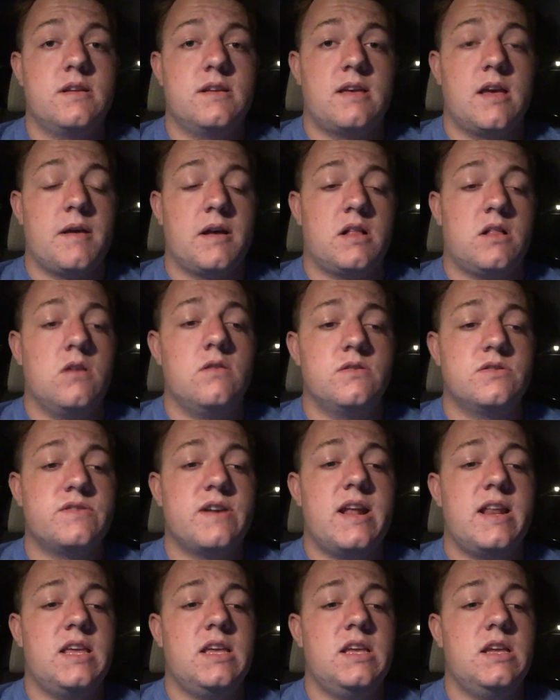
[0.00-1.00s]
get clothes
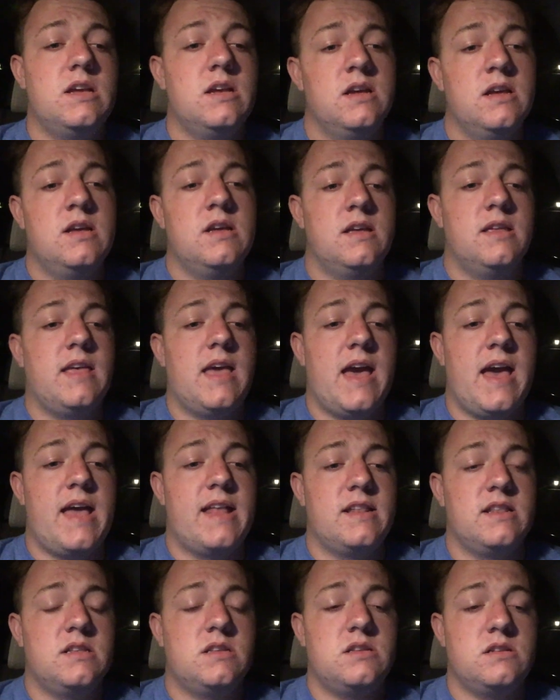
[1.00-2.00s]
ready, get